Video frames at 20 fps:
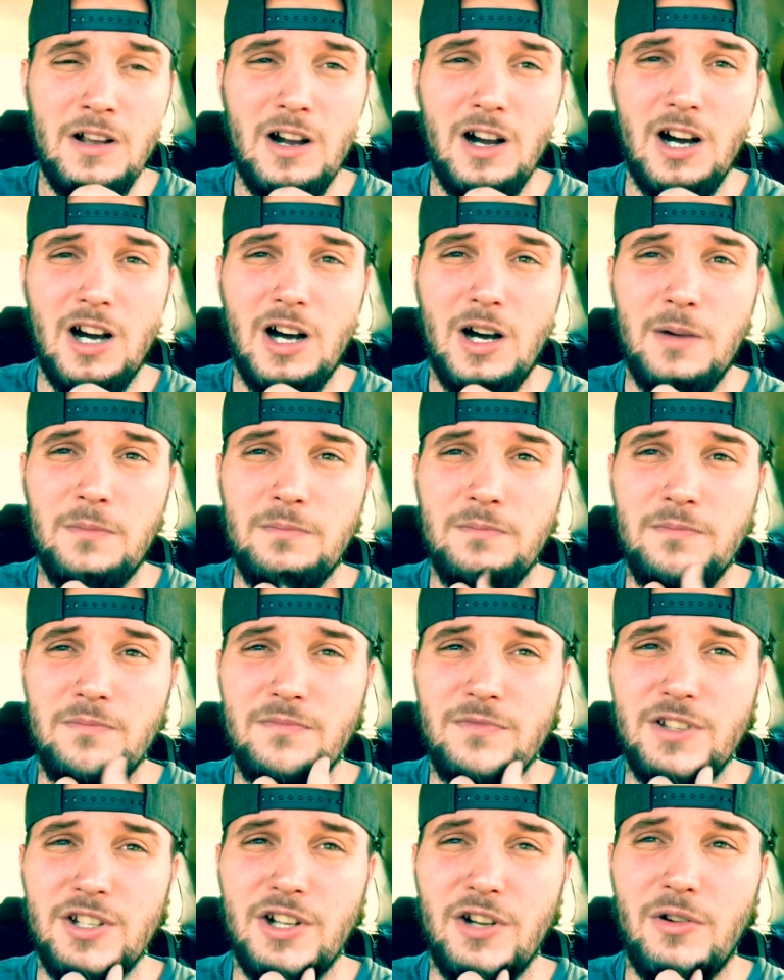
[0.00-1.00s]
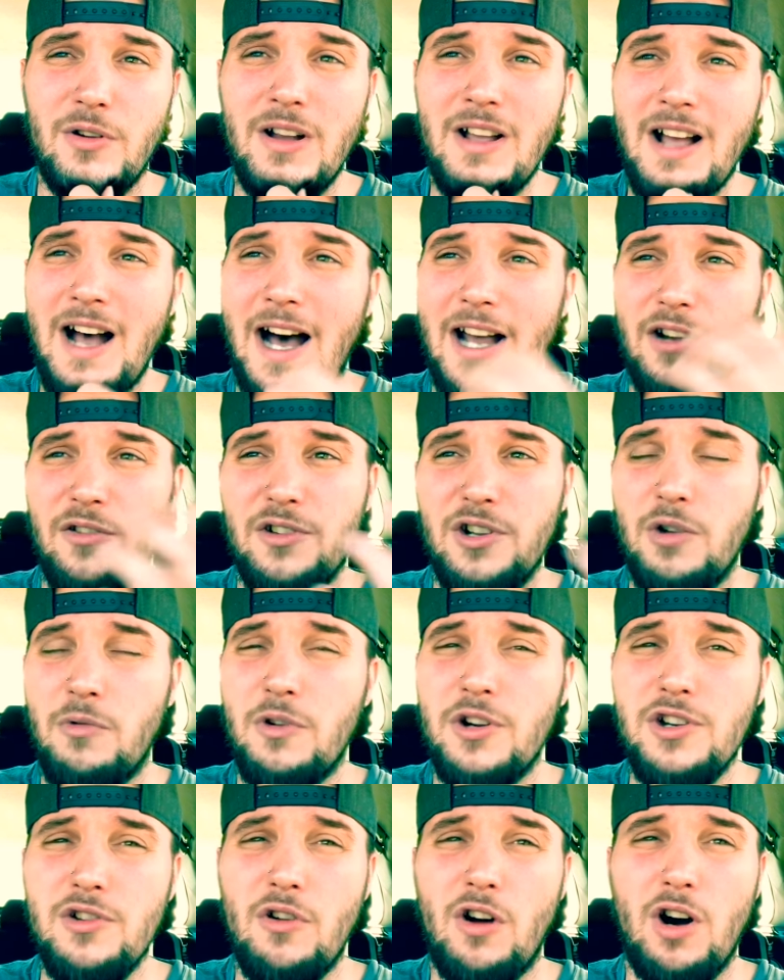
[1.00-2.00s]
Um, you know, I don't know
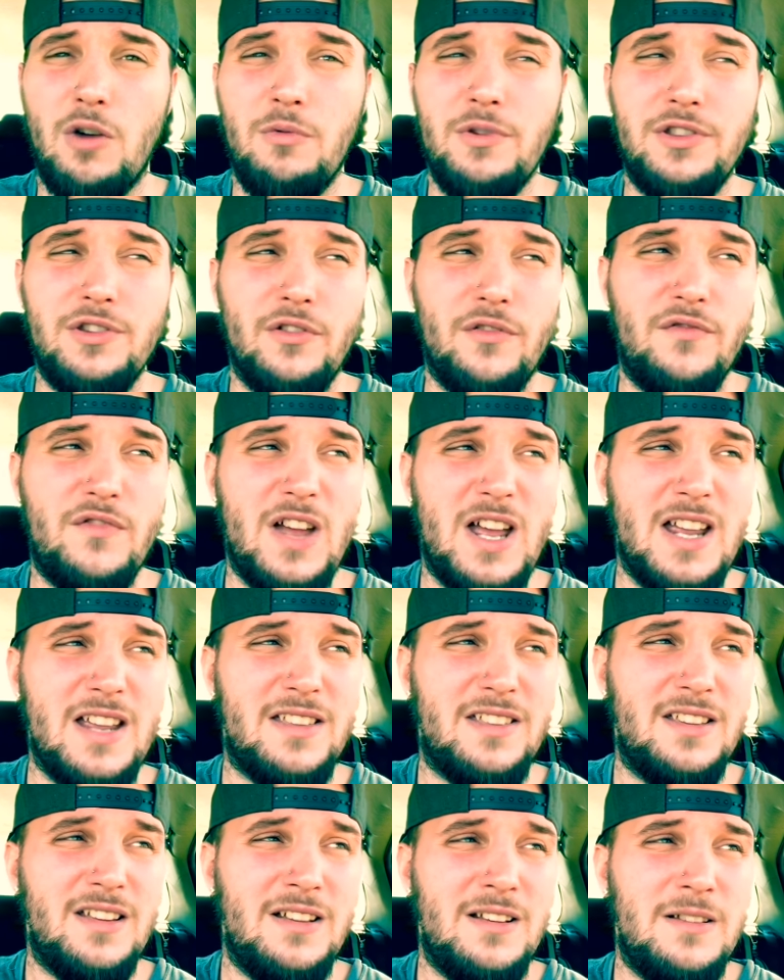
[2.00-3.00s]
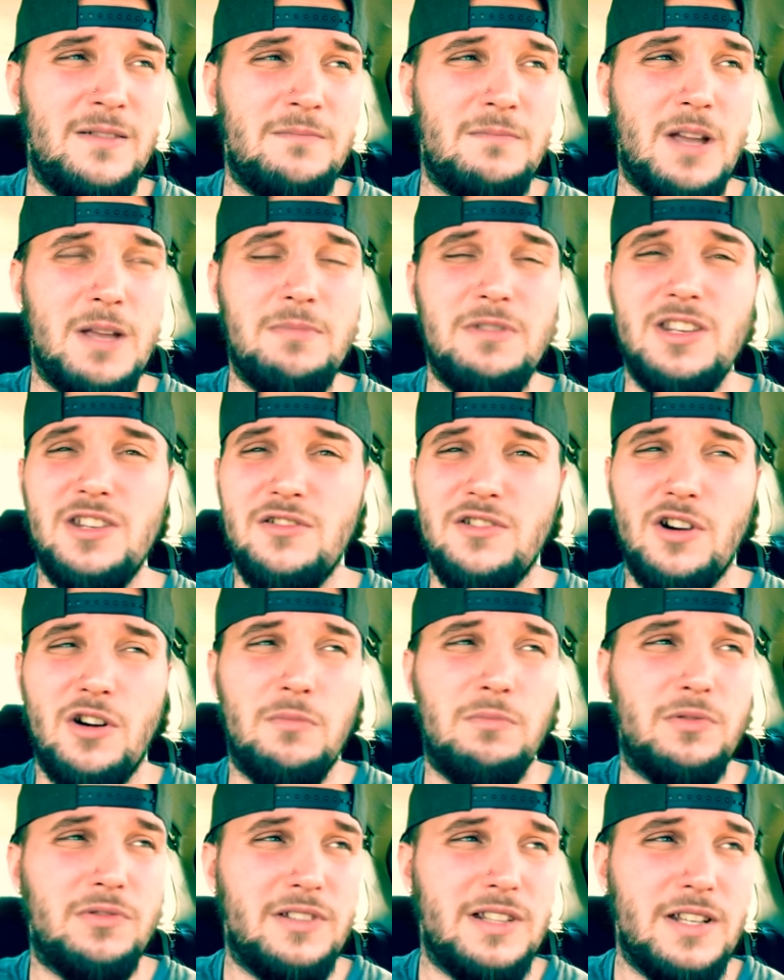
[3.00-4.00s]
where you are with your faith. Maybe you
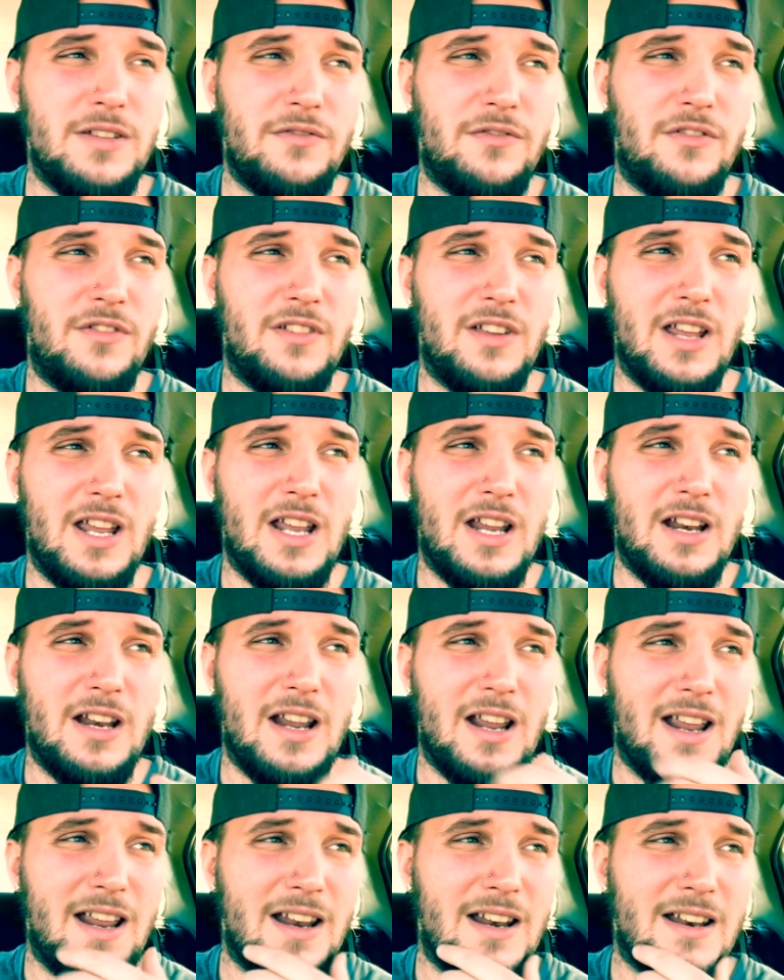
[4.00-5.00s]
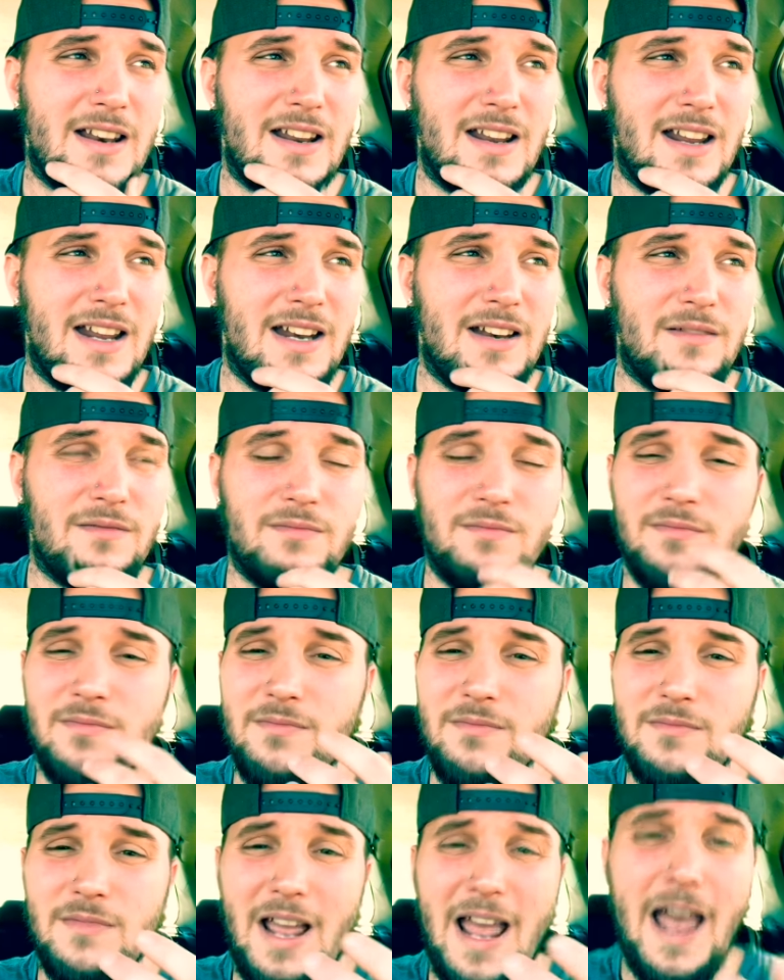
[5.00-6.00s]
don't believe in in in
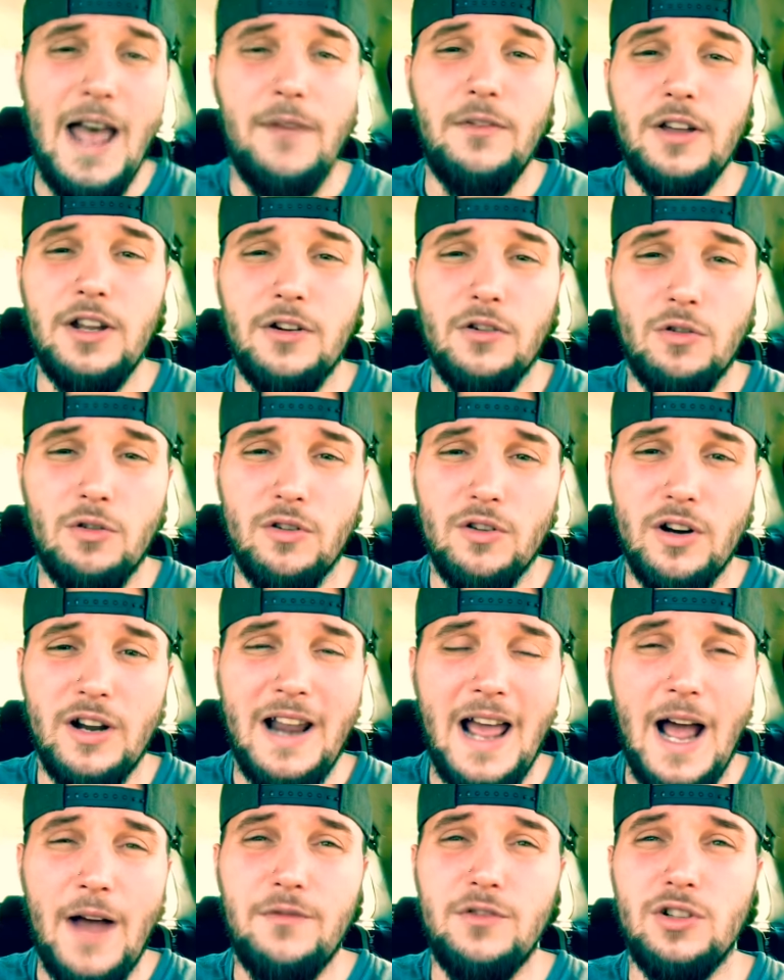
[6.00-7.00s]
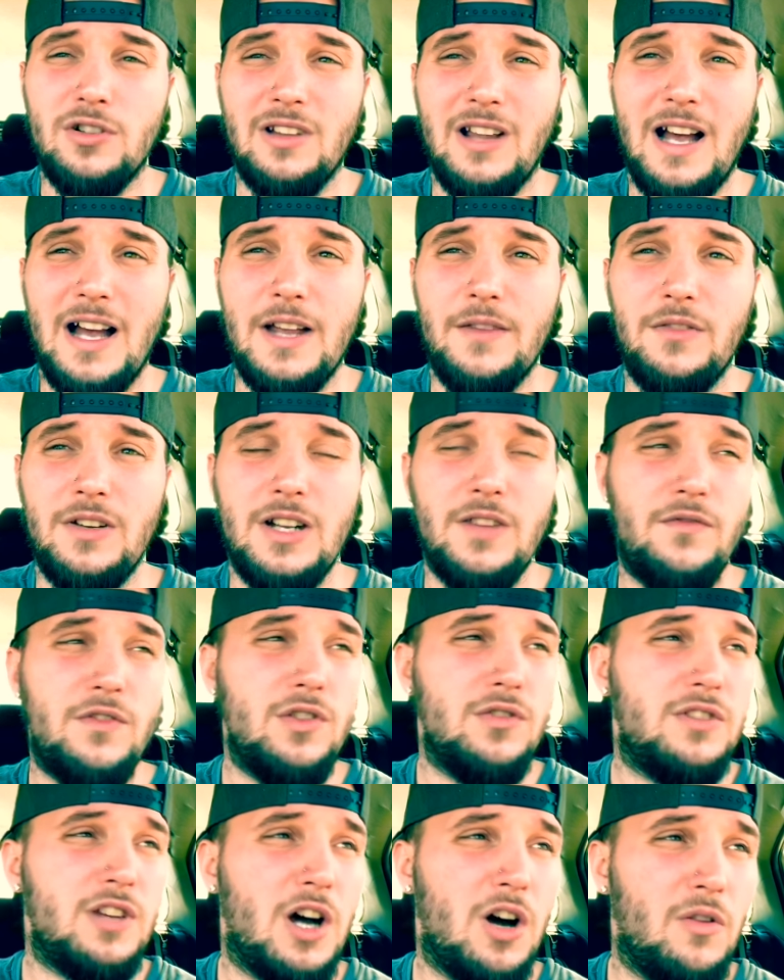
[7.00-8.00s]
heaven or an afterlife, and if
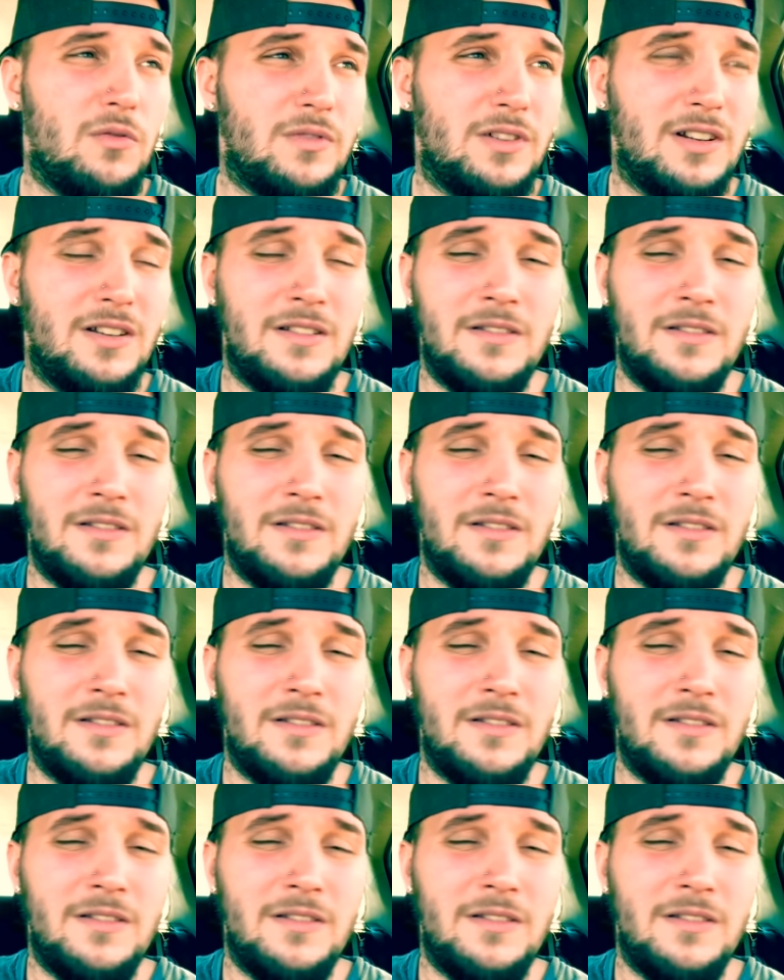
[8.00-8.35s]
you don't,